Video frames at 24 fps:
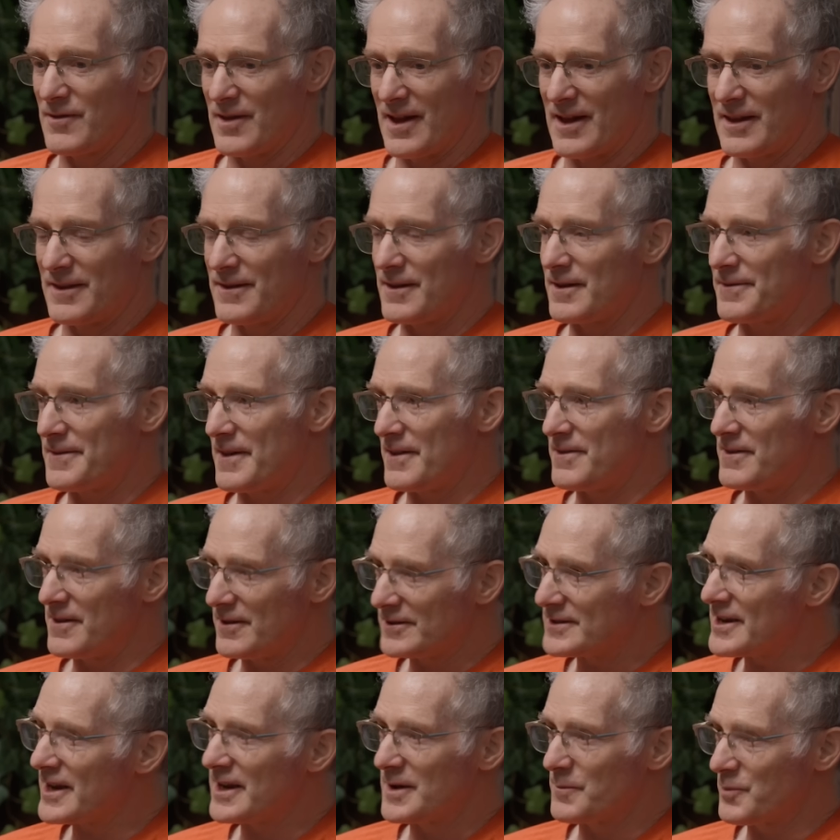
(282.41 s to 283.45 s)
And that they're
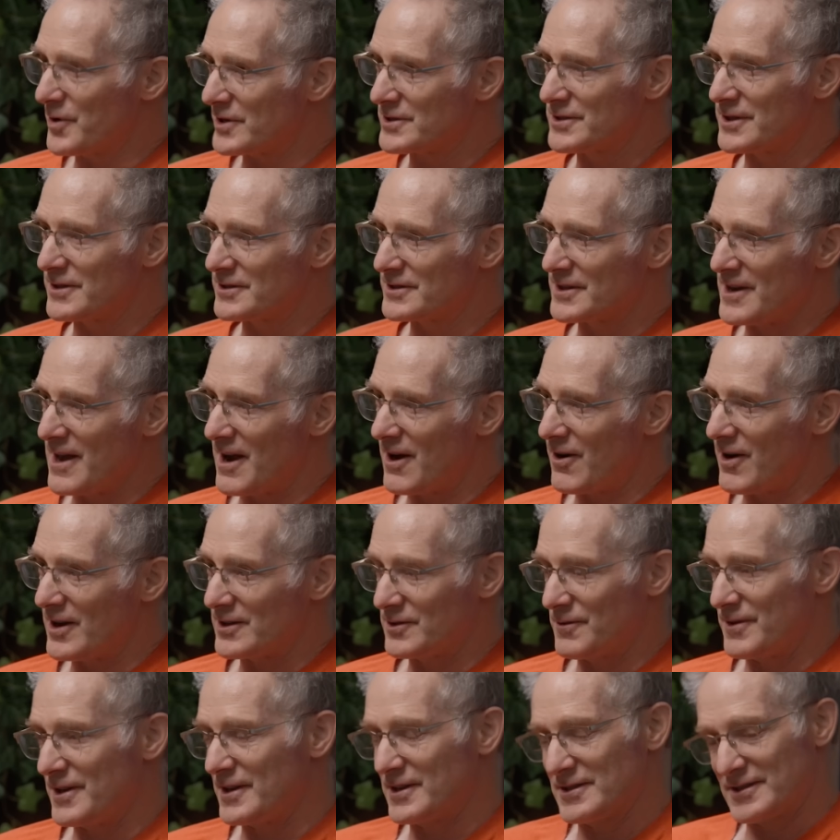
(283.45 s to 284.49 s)
taking prisoners now, as
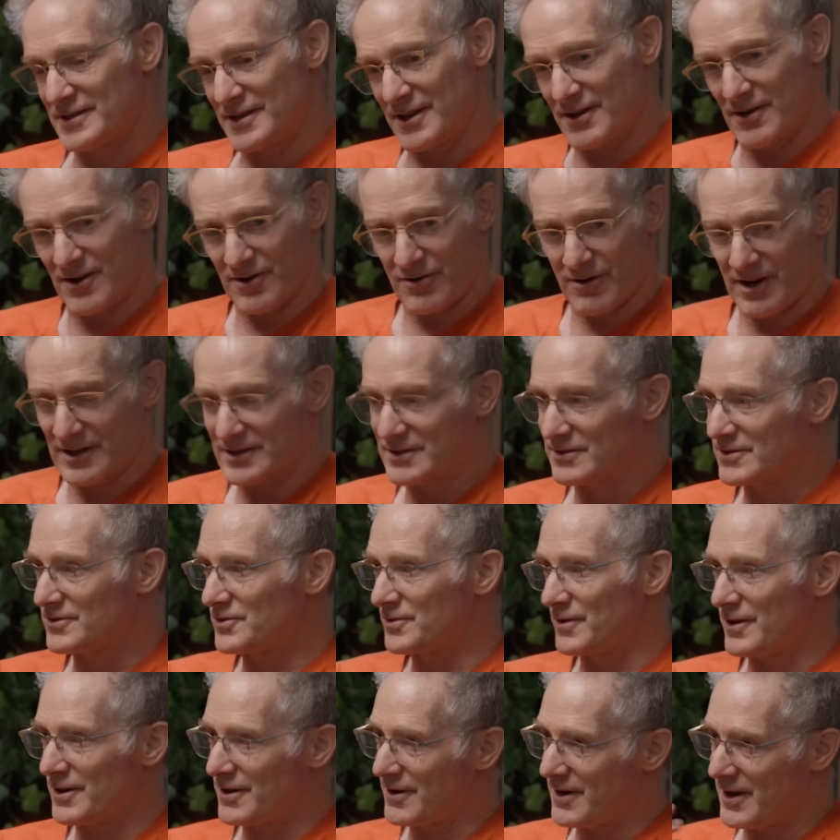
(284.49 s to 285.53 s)
we can see across
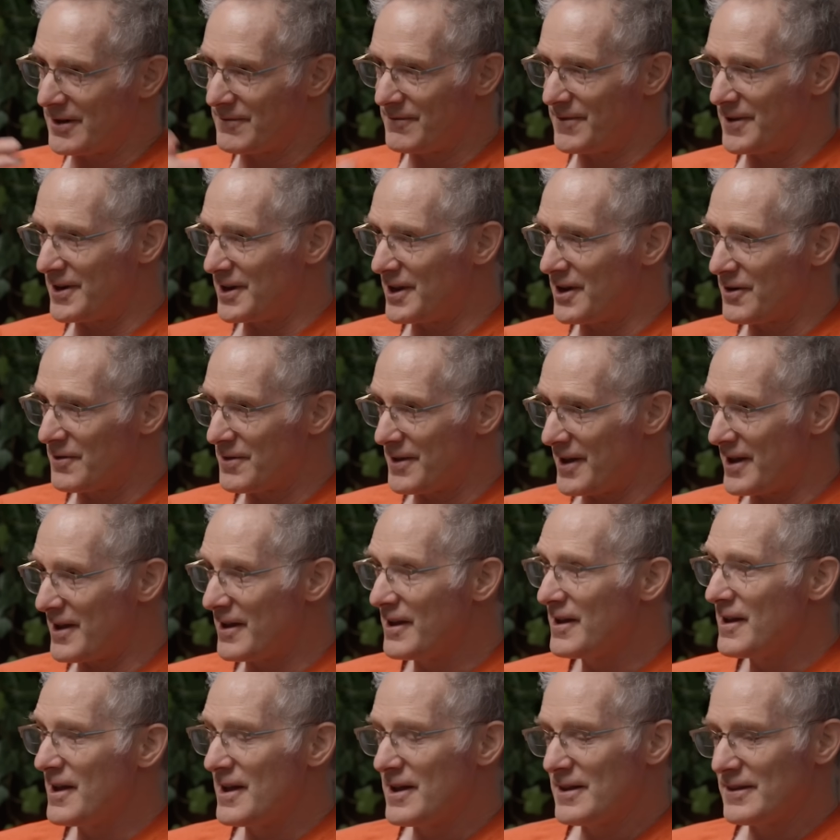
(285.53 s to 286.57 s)
Twitter on video. They
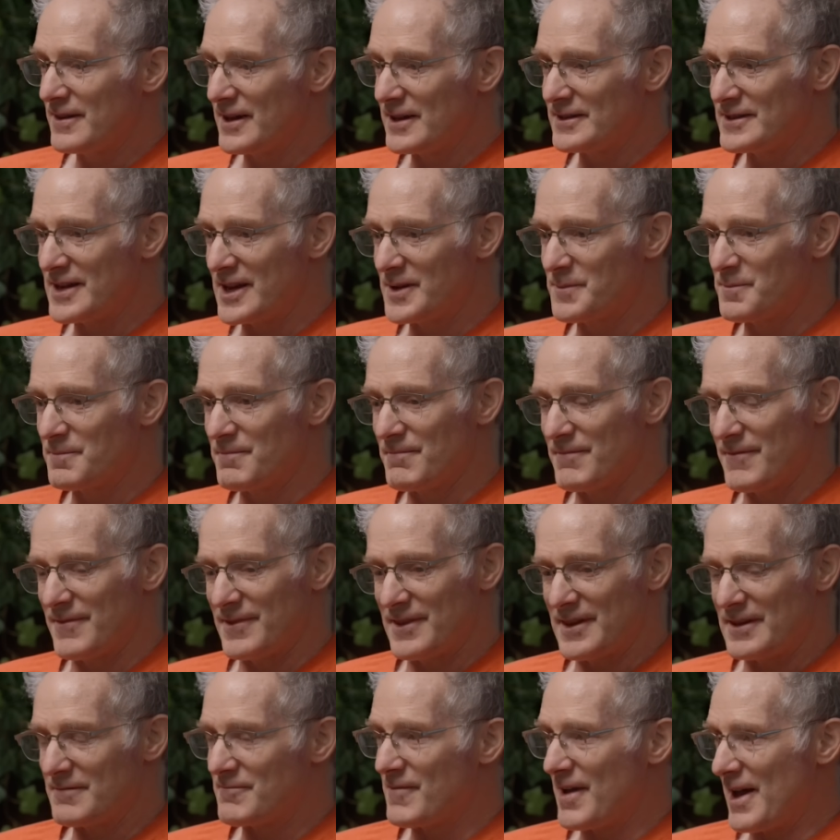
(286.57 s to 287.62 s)
take
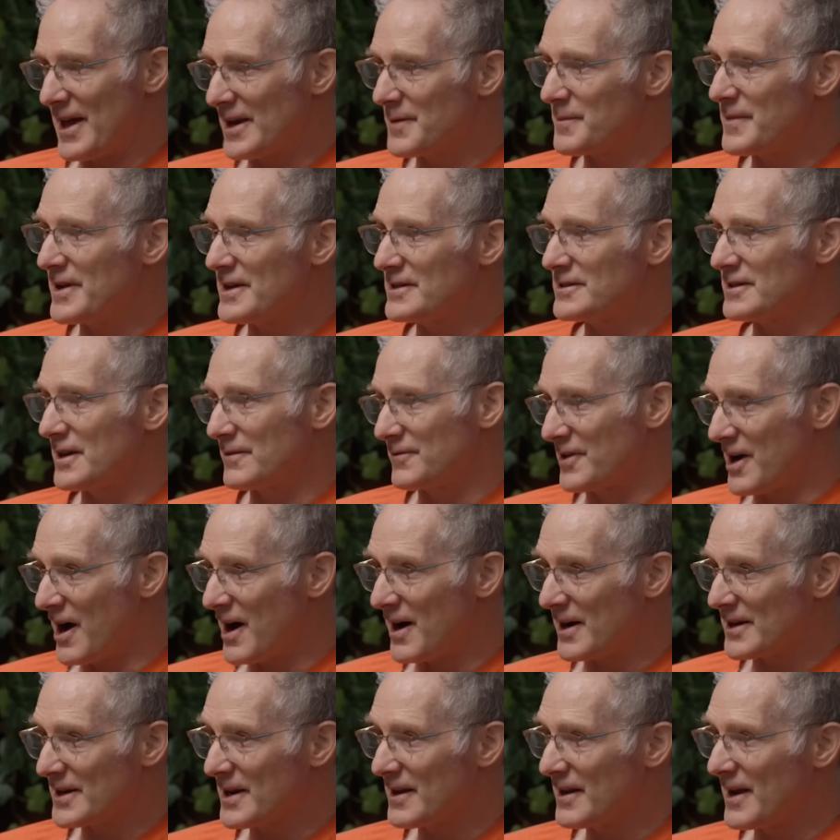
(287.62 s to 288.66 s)
the enemies of
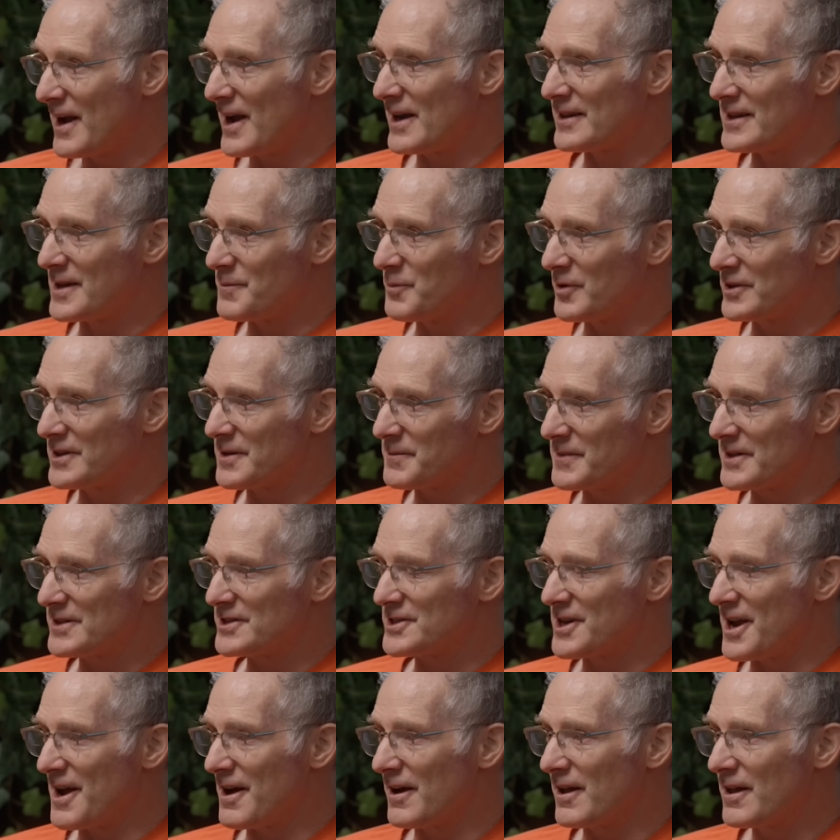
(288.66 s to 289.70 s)
God and they put them in
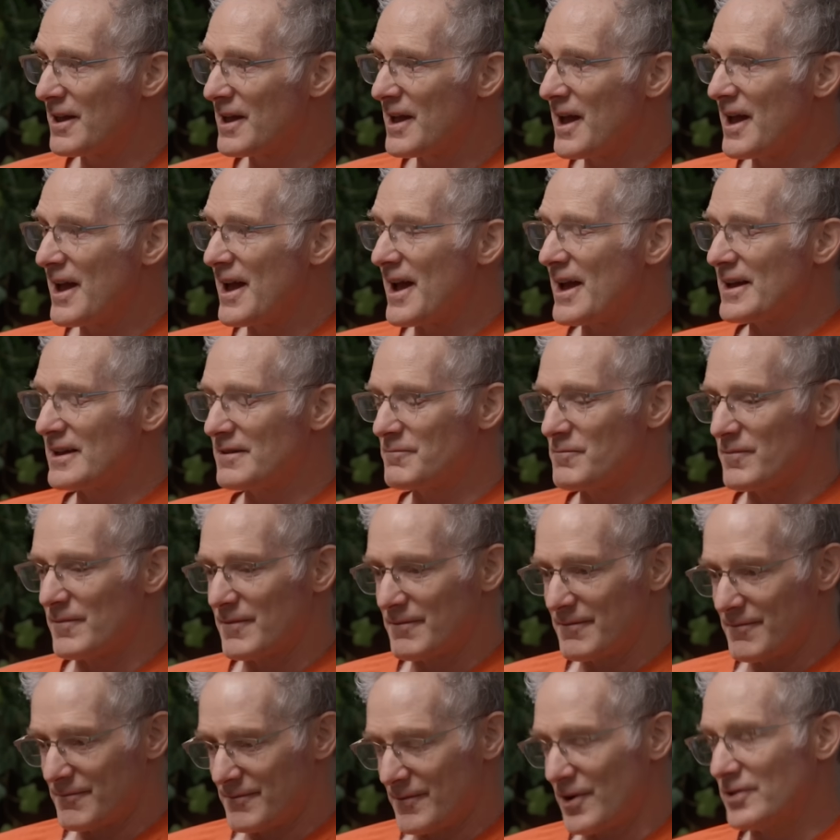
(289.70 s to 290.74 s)
jail, and
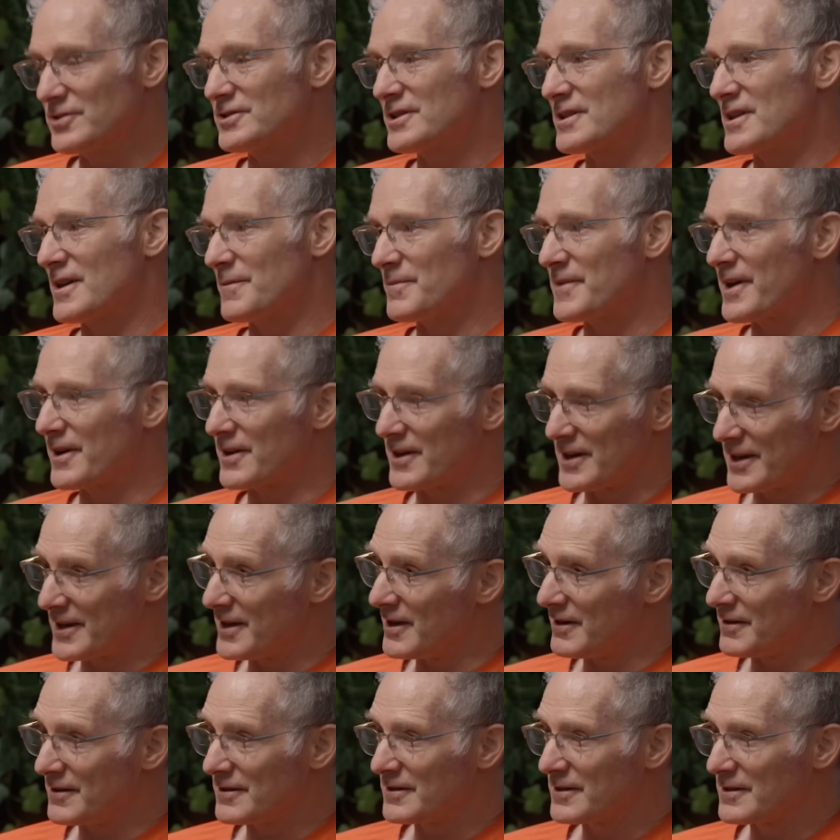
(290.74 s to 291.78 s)
most of them they're going to
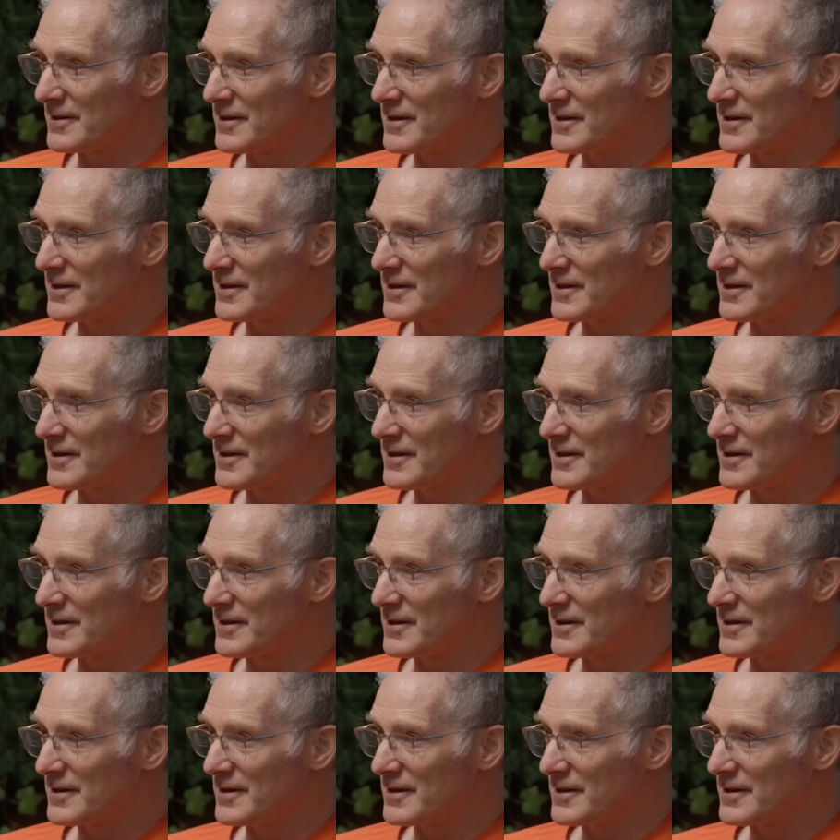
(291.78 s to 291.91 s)
kill.